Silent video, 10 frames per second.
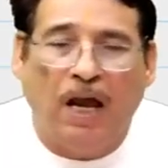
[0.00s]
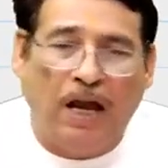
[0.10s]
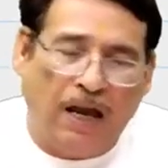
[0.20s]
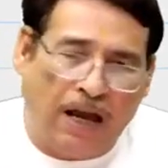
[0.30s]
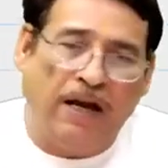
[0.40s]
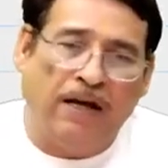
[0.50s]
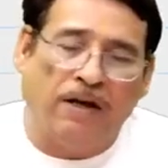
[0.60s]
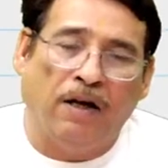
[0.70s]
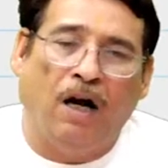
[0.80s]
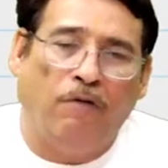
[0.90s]
and
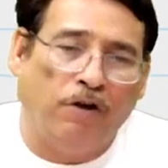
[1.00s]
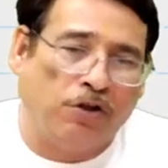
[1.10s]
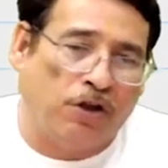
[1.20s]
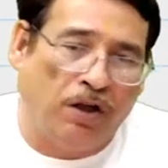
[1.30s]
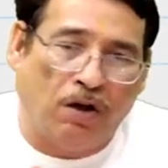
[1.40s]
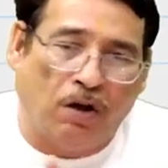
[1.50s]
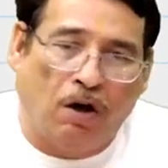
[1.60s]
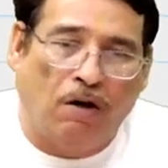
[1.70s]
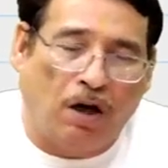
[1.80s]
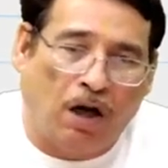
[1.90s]
our share
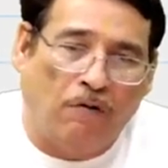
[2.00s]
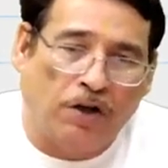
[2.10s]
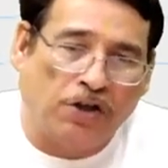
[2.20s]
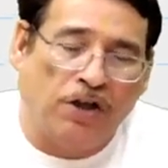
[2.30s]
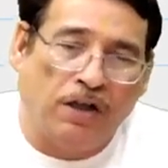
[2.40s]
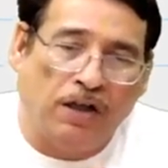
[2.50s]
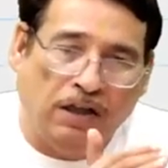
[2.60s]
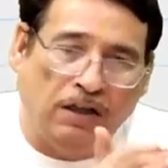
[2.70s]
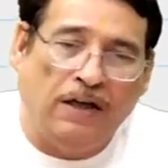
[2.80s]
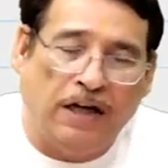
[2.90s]
or our share
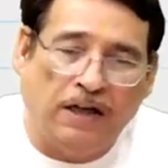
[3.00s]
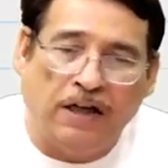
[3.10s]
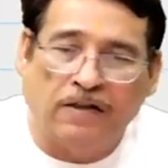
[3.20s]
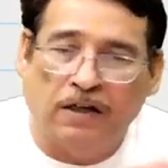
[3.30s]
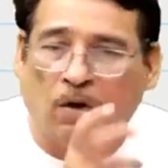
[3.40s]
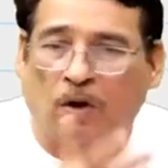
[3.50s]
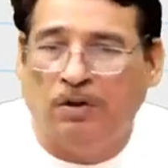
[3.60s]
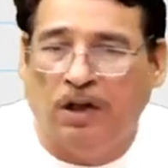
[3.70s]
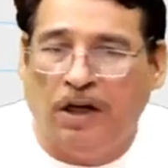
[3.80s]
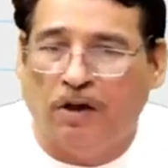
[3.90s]
in the net assets on
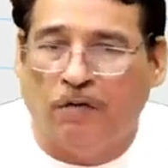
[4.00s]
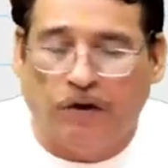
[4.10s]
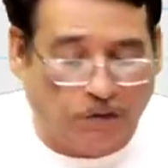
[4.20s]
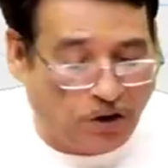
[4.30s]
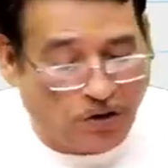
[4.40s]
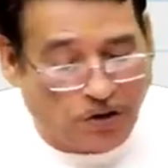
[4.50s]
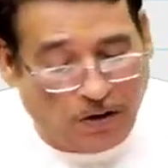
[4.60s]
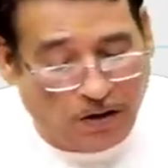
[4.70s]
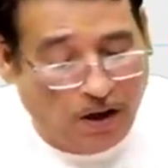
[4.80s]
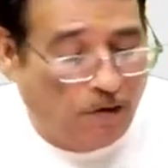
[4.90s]
the date of acquisition.
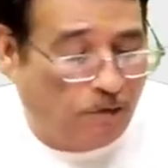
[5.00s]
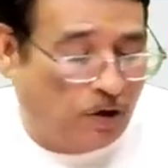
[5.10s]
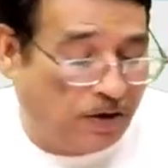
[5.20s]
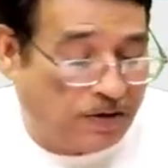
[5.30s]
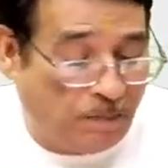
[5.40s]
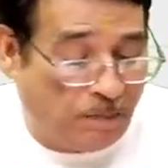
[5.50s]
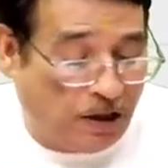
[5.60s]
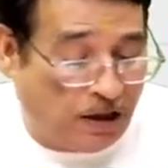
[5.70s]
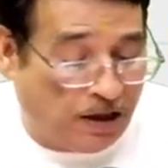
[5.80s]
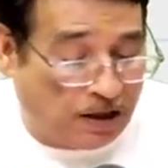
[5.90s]
For example,
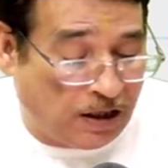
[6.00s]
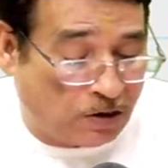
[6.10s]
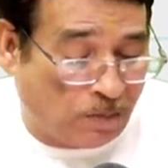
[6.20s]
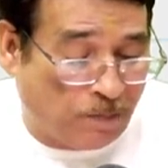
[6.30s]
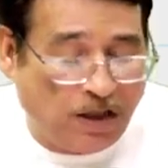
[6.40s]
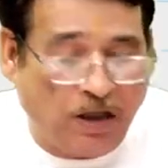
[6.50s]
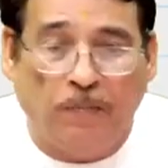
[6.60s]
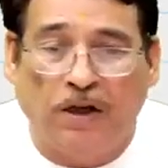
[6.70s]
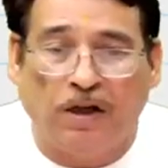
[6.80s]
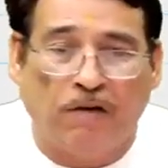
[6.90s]
in case of B
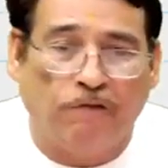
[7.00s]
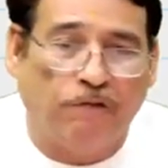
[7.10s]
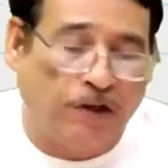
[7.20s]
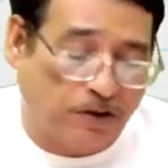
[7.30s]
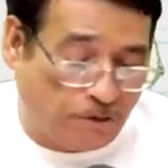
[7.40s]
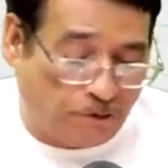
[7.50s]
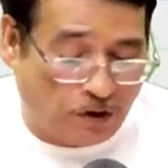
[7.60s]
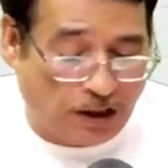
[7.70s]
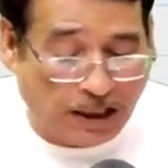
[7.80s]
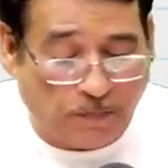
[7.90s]
Limited, first of all,
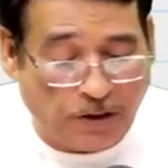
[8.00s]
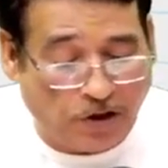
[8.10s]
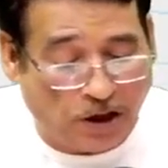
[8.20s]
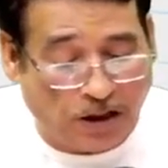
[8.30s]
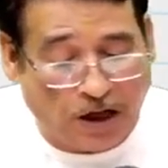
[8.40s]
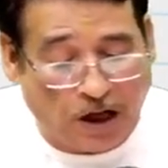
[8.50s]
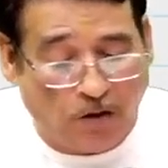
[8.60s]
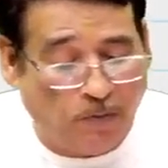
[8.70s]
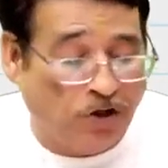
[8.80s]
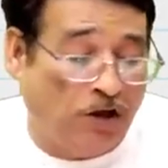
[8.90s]
let me check how
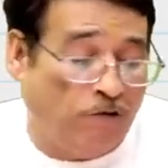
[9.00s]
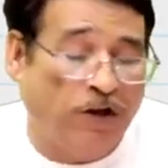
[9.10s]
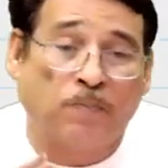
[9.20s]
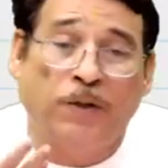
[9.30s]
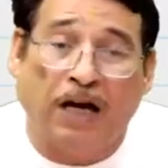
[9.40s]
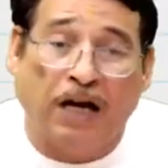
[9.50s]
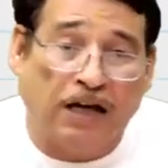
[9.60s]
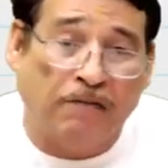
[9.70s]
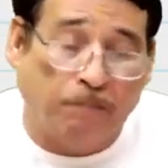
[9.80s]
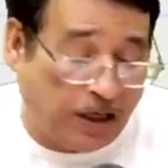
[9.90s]
much investment I
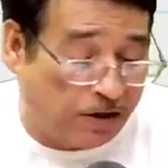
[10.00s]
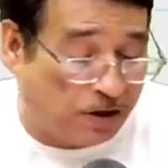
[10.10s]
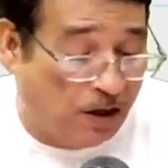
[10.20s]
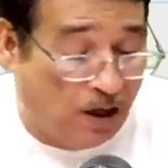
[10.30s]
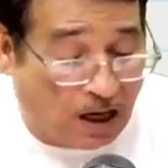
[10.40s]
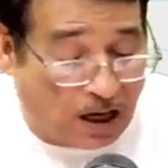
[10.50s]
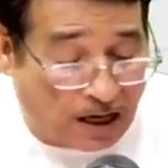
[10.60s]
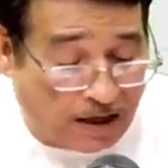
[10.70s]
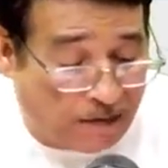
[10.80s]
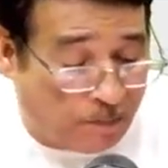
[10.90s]
have made. I
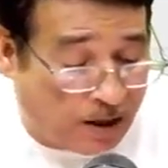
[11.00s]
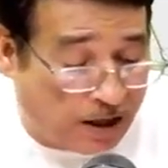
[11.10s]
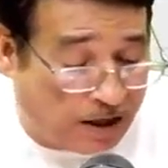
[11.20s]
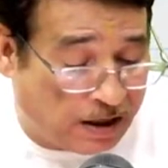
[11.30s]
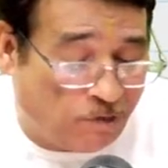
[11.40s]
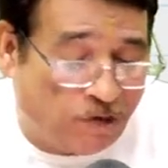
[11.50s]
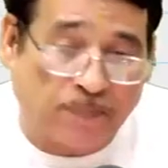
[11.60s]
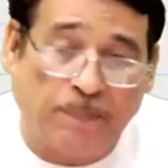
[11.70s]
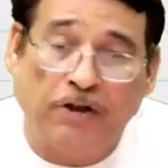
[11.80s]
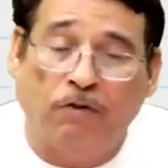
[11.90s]
have made an
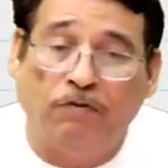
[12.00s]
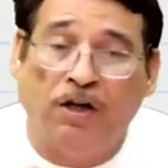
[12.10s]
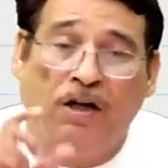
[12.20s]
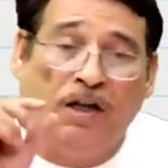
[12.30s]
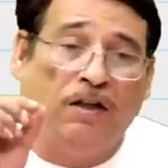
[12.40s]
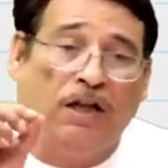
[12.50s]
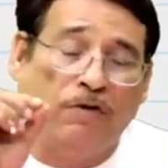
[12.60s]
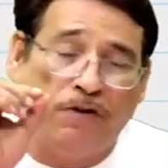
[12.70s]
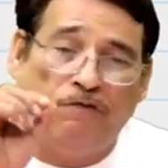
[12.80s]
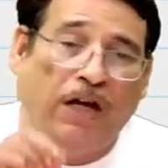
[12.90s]
investment of
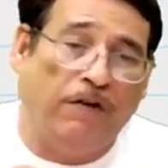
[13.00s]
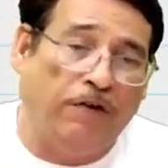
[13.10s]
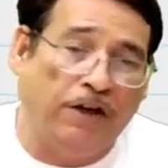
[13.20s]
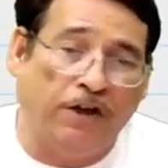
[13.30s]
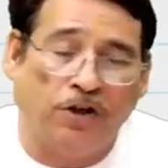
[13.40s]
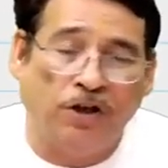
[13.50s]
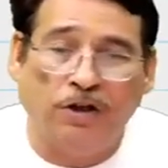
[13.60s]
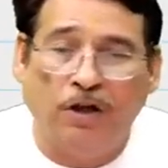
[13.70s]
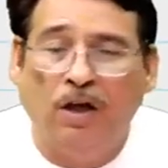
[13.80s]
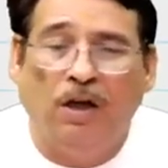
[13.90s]
13,500 share.
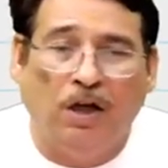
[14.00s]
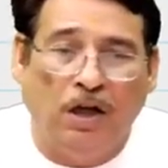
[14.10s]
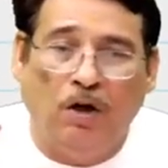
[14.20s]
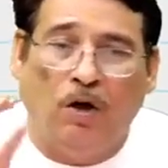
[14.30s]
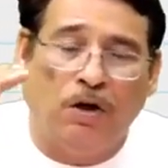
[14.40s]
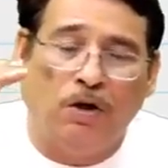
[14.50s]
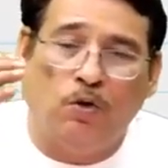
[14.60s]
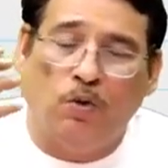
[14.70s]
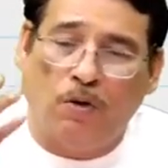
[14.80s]
In order to